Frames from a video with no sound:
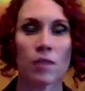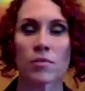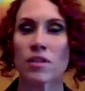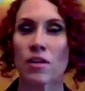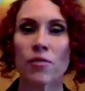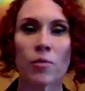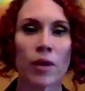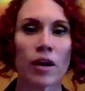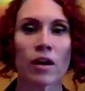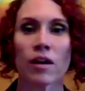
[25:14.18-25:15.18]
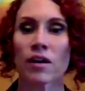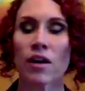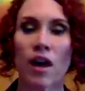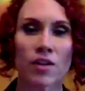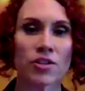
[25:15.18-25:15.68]
self-aware and
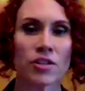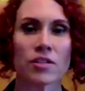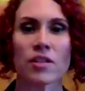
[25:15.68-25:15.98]
conscious